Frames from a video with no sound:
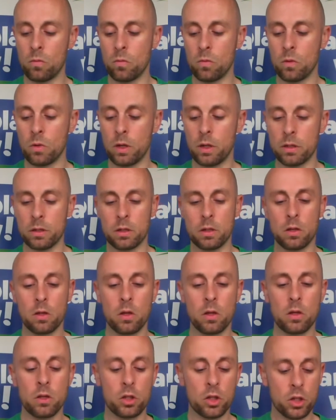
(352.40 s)
Right,
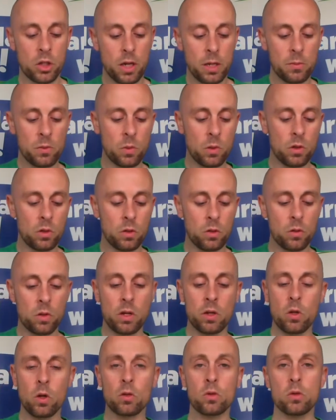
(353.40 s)
the shapes we're going to do,
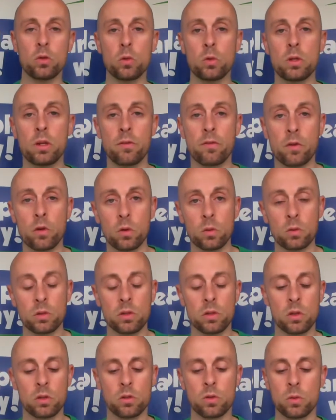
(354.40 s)
they're not too difficult, they're
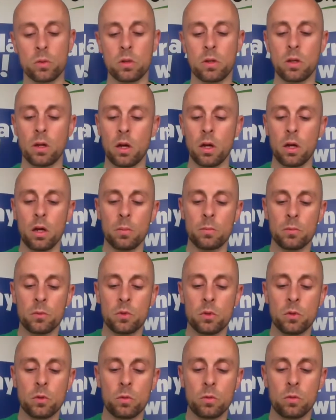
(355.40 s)
not
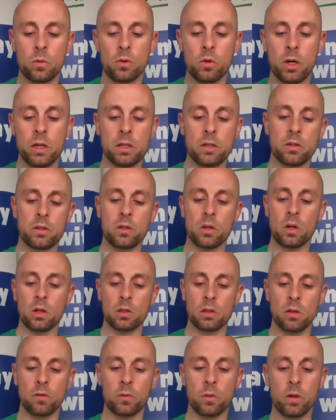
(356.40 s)
too crazy to
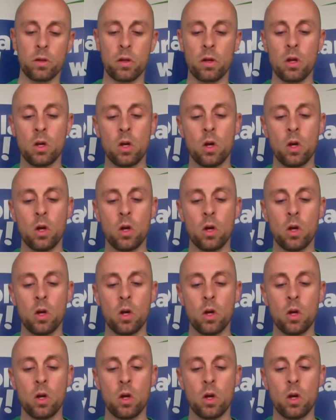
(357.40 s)
start off with.